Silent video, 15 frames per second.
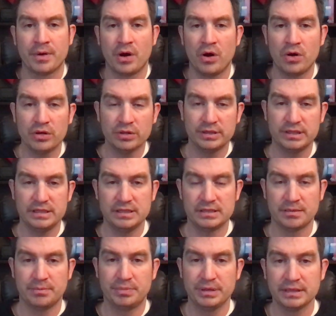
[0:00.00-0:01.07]
all these
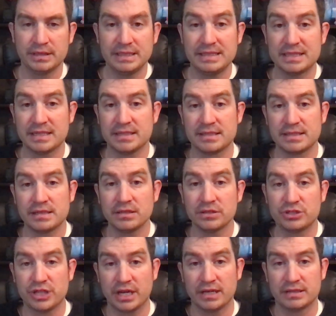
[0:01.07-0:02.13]
abilities and skill
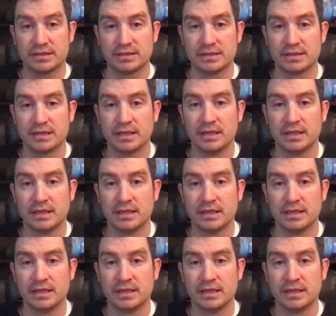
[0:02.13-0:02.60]
checks